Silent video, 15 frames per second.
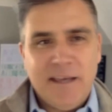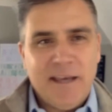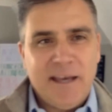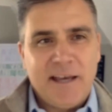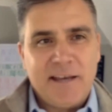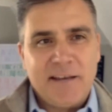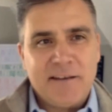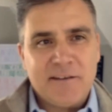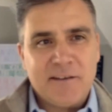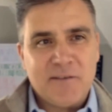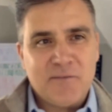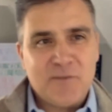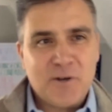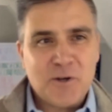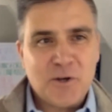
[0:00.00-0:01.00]
And
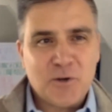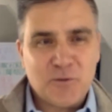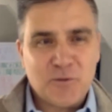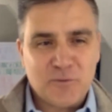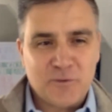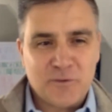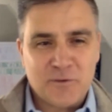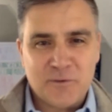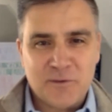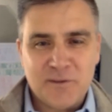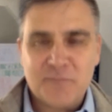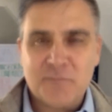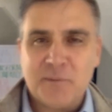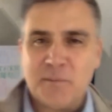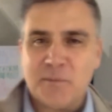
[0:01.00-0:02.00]
very often the
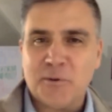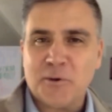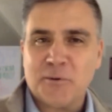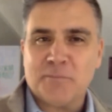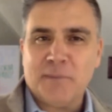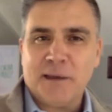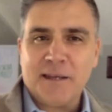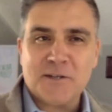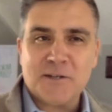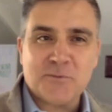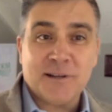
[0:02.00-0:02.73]
reason people don't manage